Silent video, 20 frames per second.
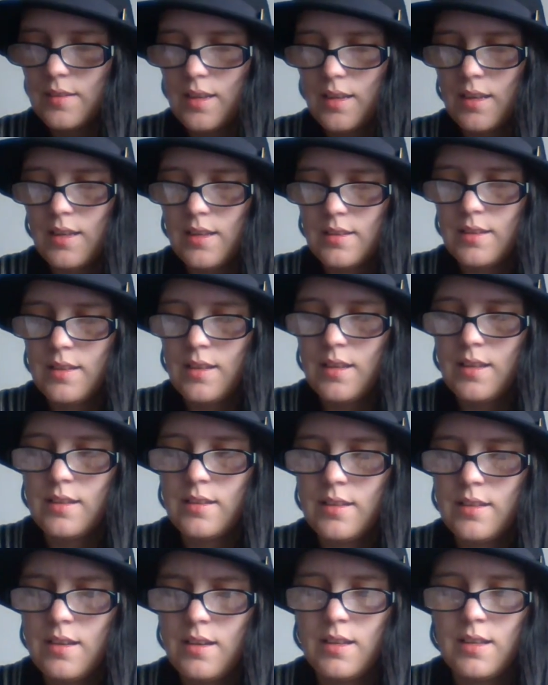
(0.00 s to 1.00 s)
And
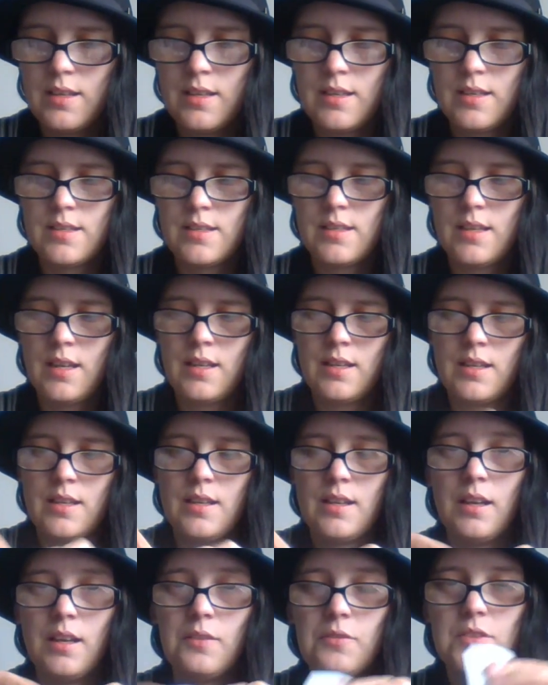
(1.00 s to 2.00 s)
then there is
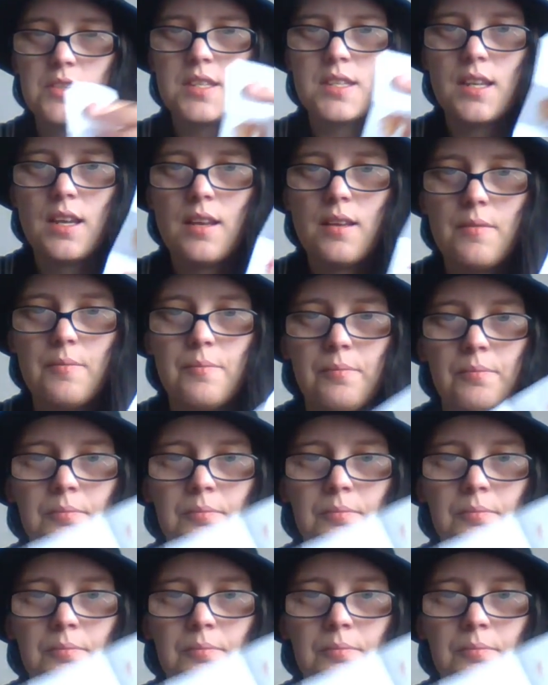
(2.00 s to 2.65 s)
another set.